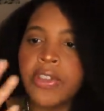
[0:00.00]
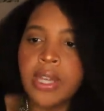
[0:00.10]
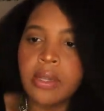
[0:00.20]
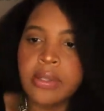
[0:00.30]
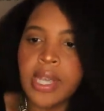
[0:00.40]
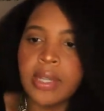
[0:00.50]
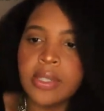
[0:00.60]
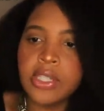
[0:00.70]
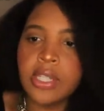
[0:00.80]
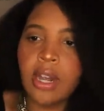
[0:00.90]
vehicle
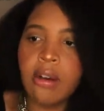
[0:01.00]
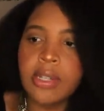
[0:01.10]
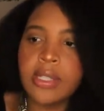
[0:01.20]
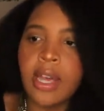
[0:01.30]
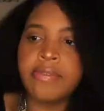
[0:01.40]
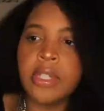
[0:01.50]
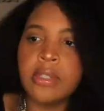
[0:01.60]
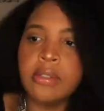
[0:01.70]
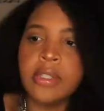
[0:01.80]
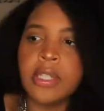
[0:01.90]
technician always have to
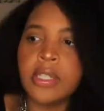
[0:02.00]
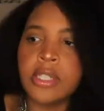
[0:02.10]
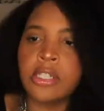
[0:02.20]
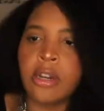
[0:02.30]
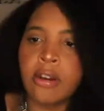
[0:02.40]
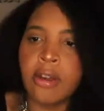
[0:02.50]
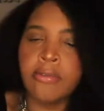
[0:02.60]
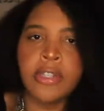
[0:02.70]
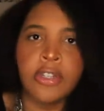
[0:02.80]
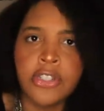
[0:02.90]
lose his shirt
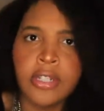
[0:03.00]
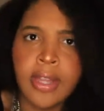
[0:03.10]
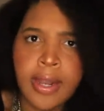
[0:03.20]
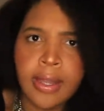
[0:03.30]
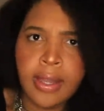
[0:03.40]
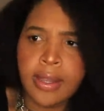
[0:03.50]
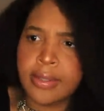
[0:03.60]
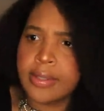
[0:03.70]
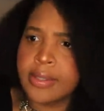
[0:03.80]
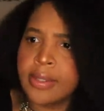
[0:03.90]
over your
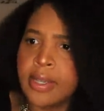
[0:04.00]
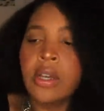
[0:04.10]
shenanigans?